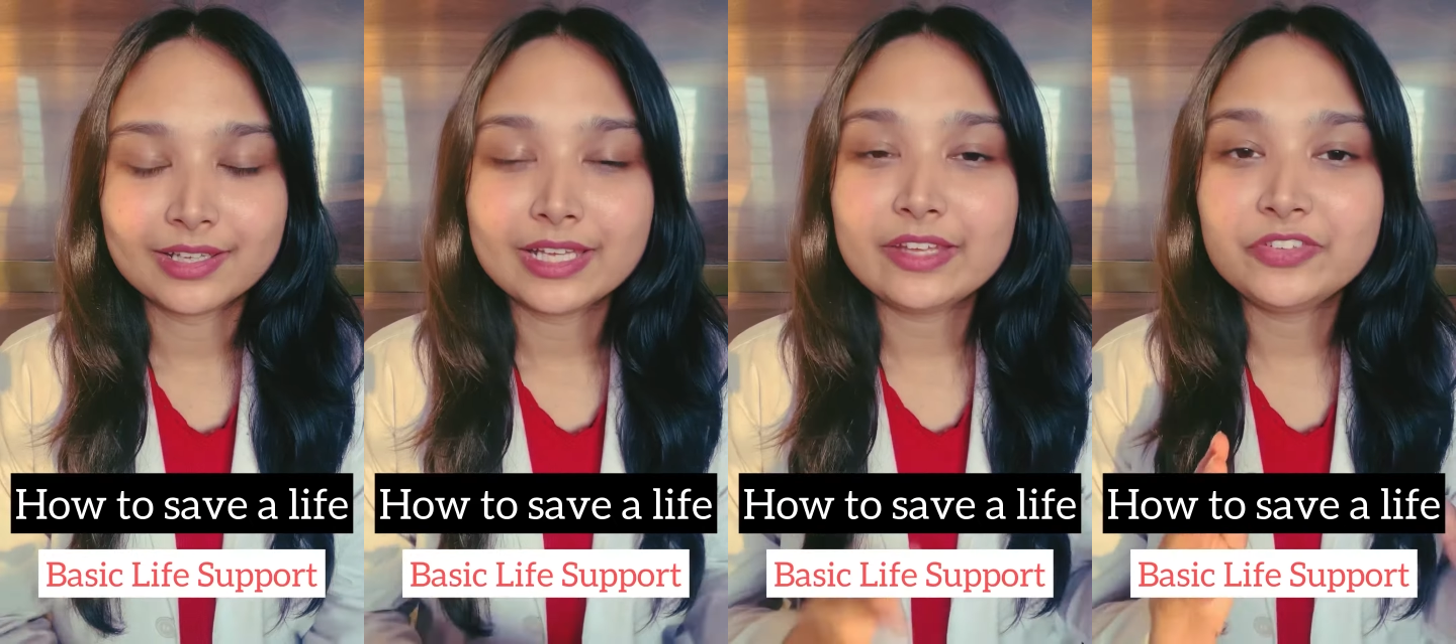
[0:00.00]

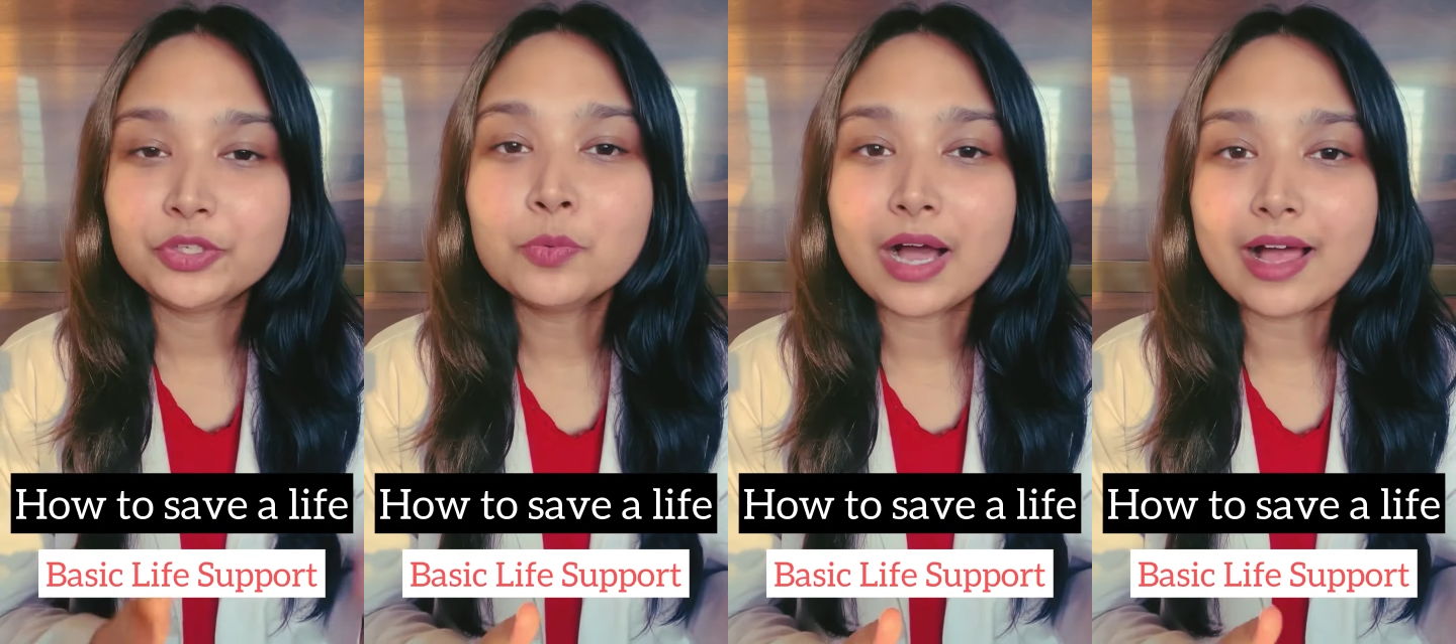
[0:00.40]
If
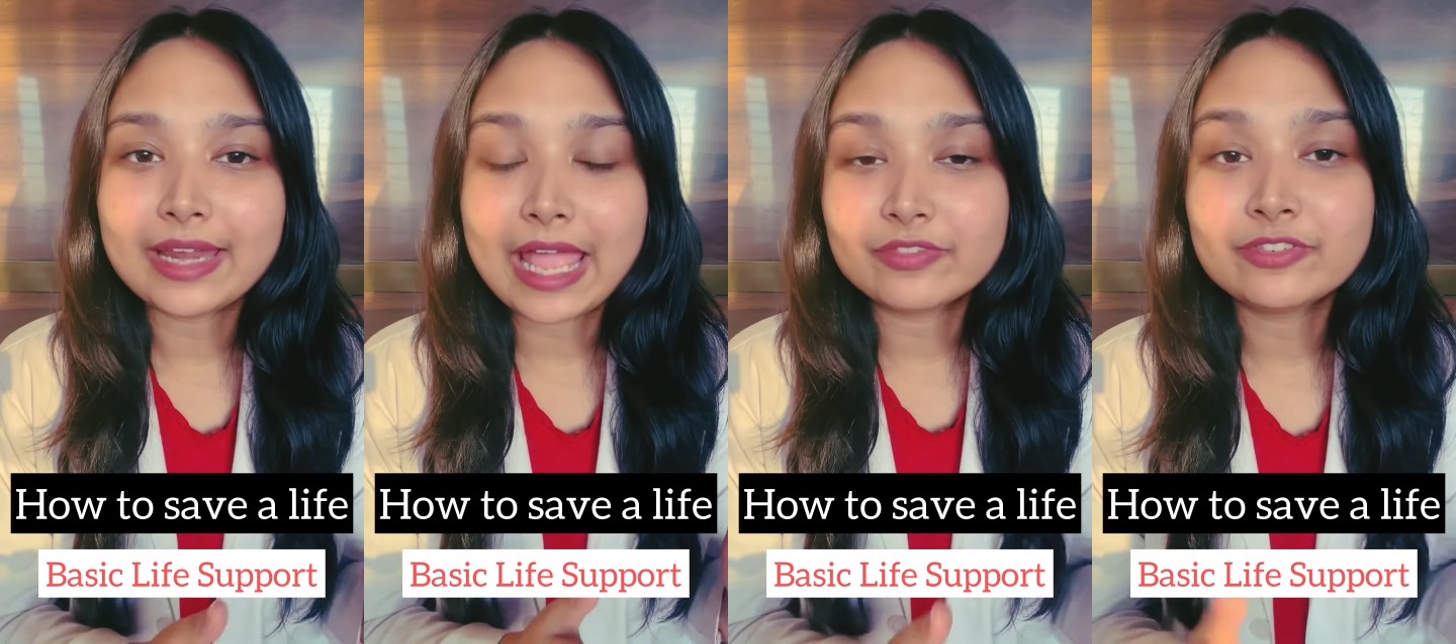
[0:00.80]
you are
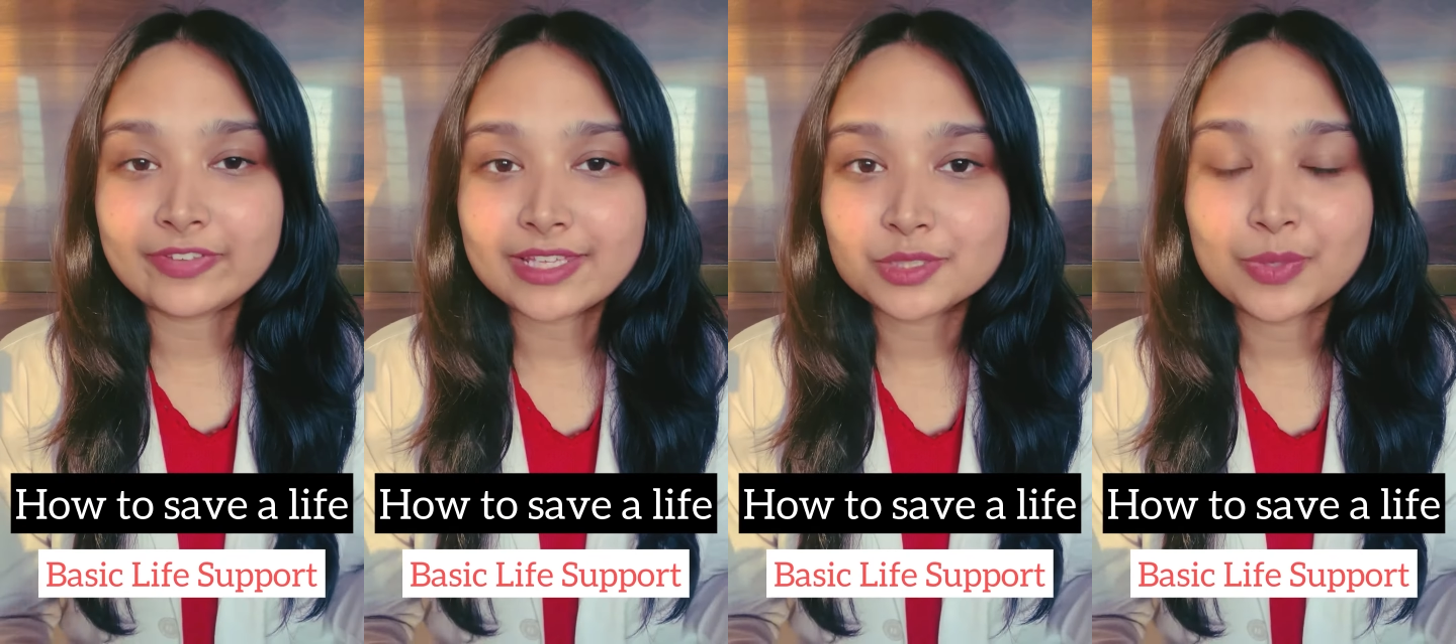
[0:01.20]
ever
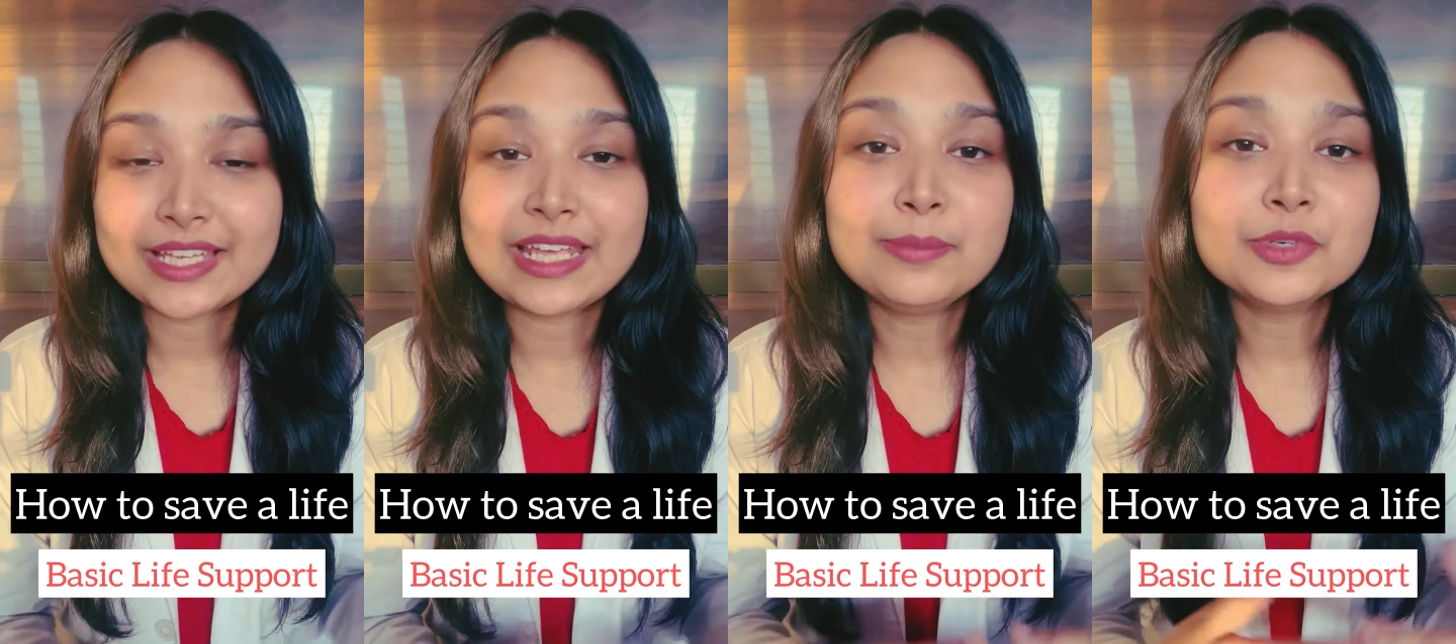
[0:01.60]
faced with
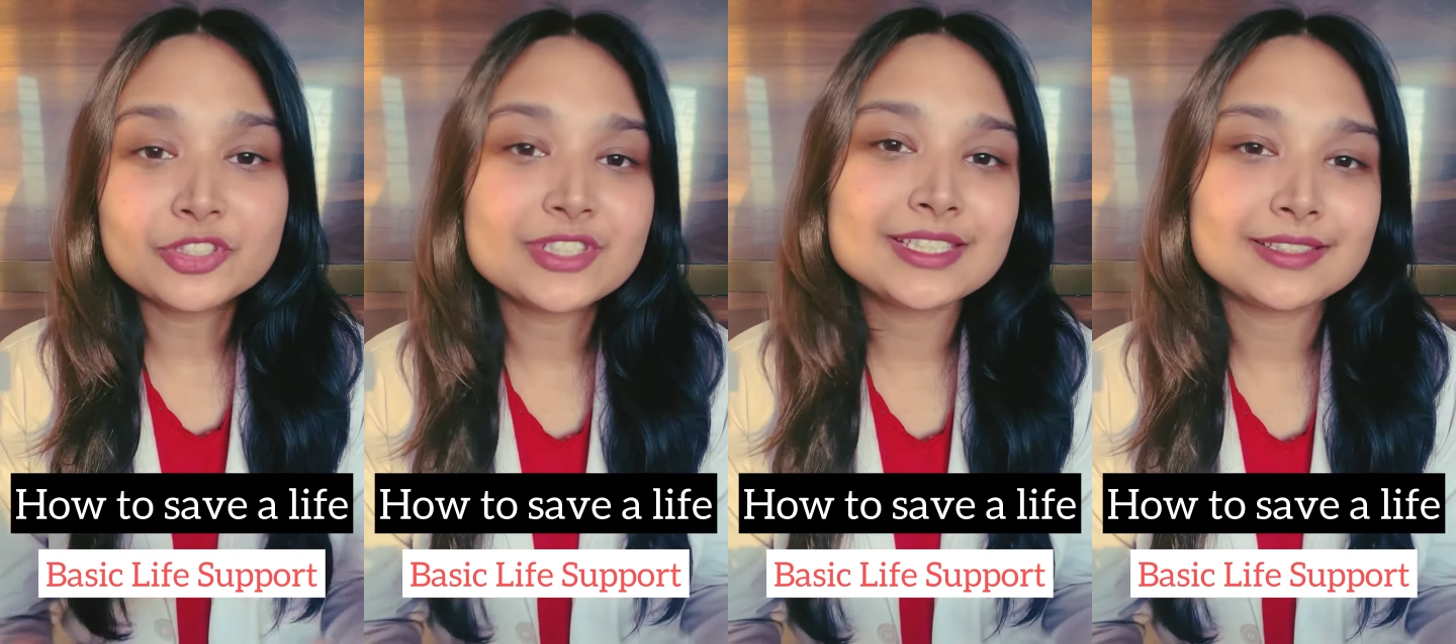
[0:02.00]
an
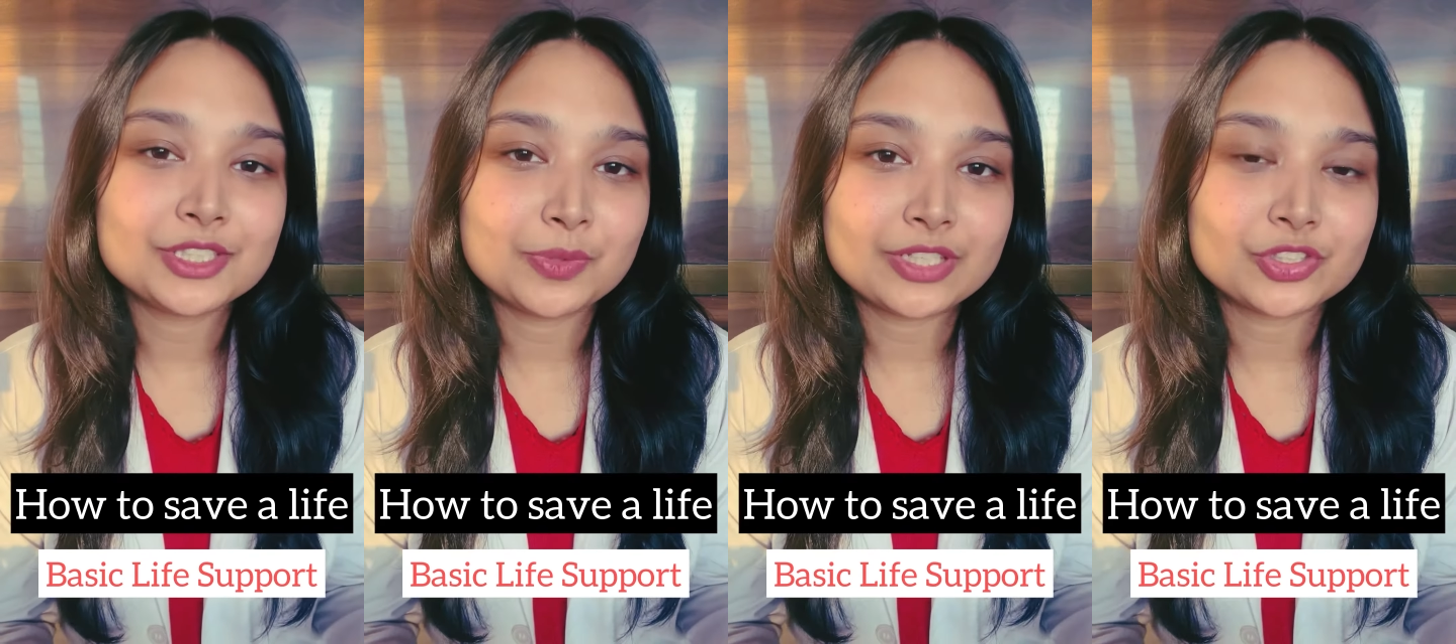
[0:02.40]
emergency
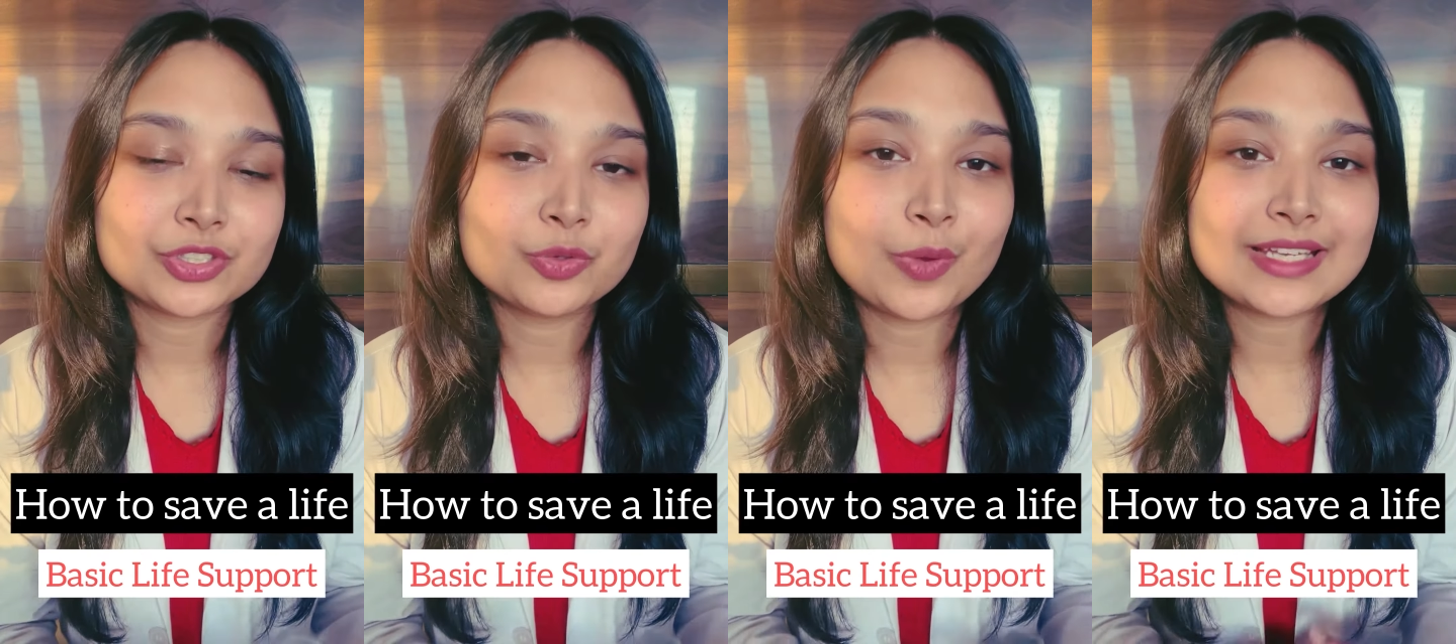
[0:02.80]

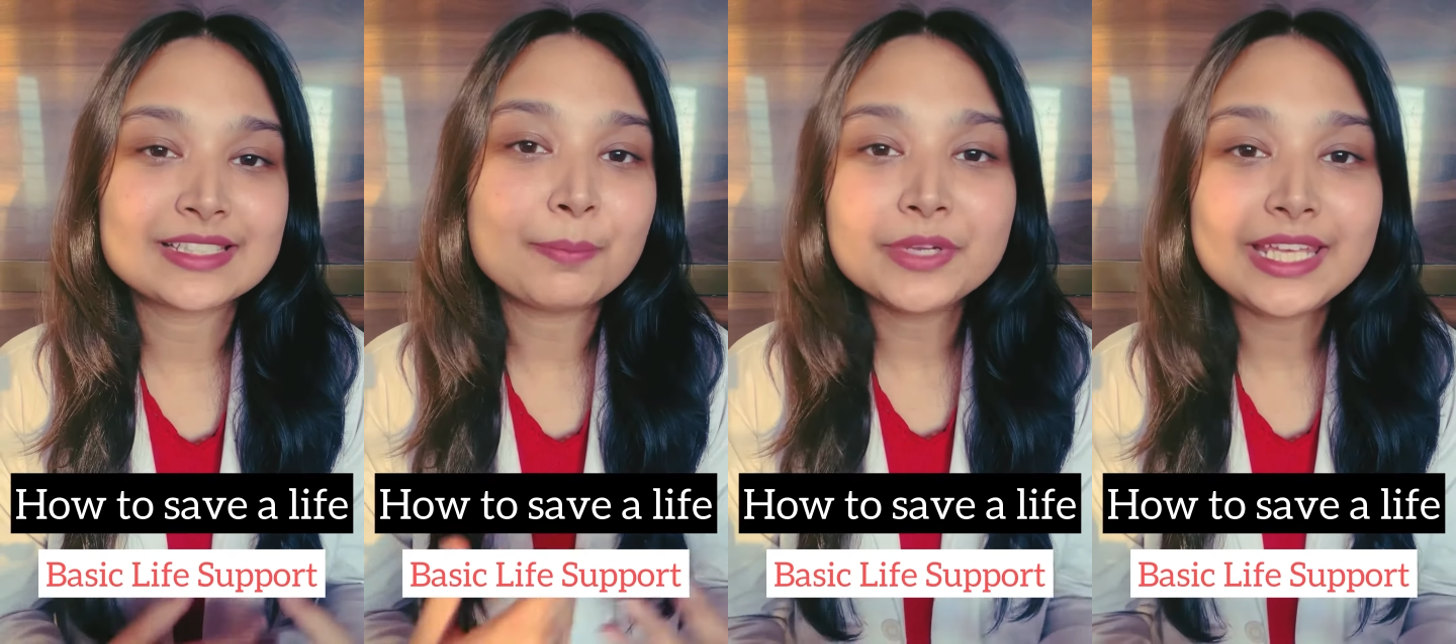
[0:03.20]
situation where
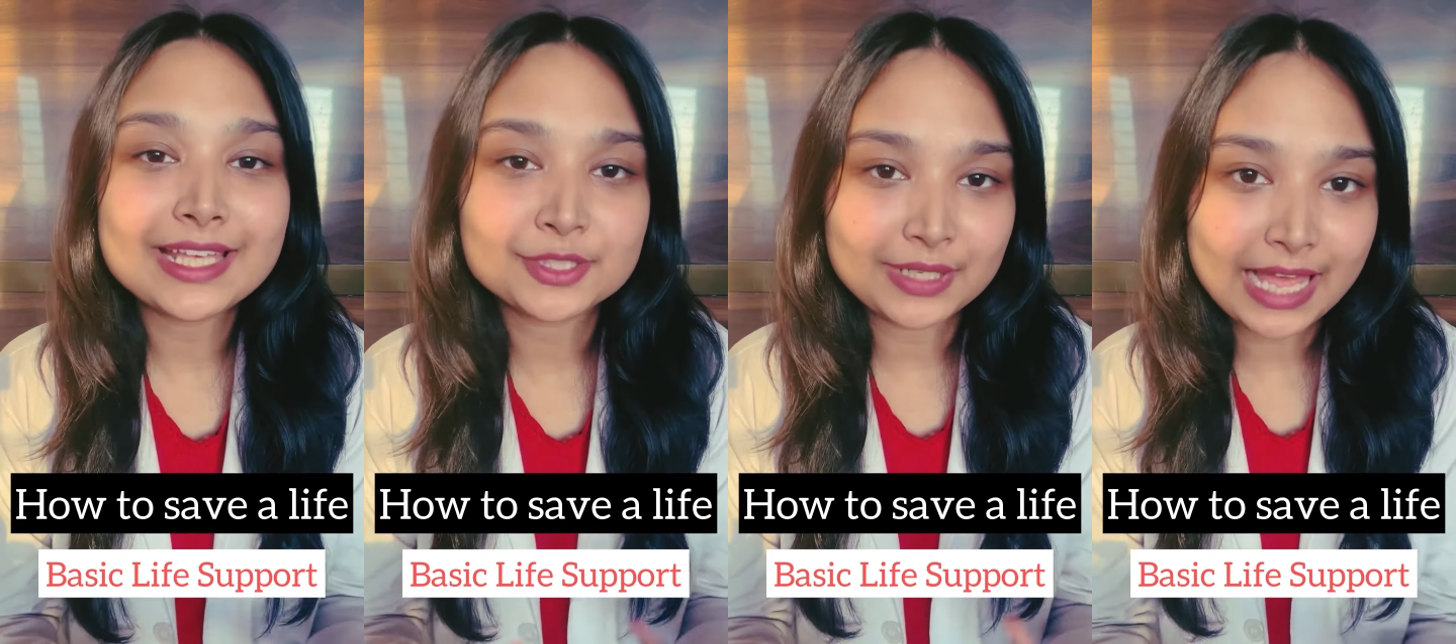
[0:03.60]
somebody
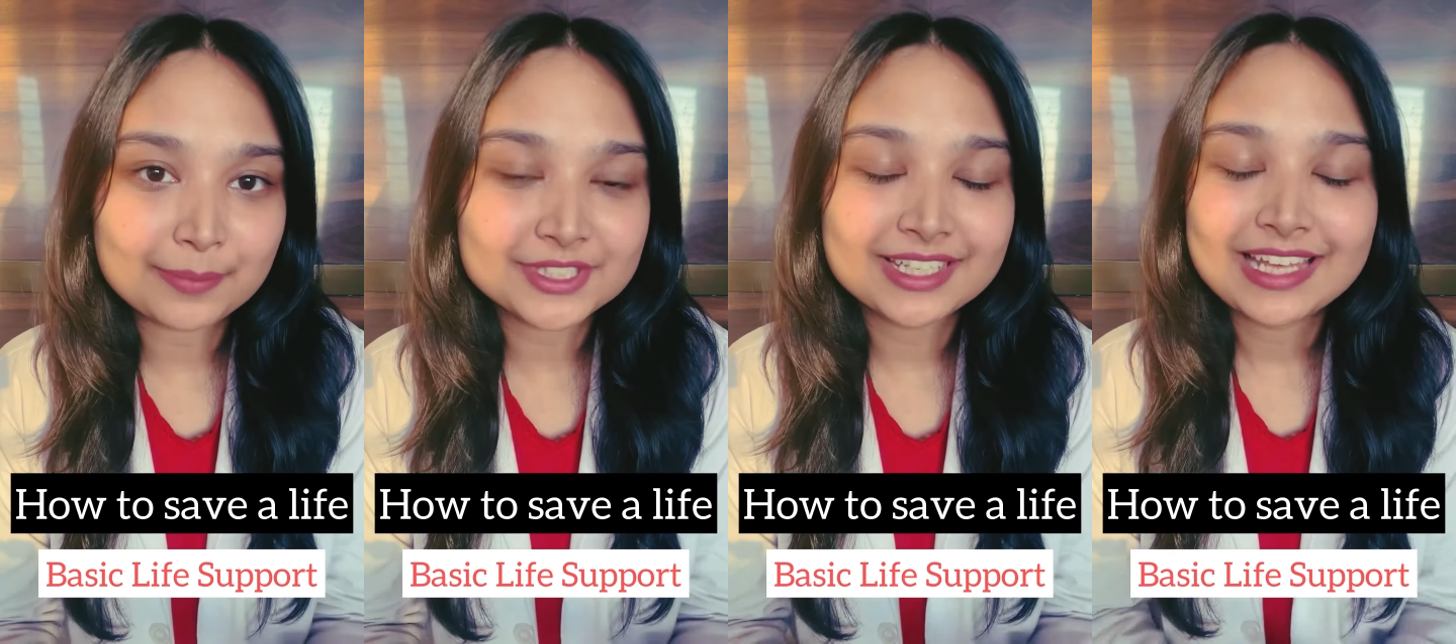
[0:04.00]
has collapsed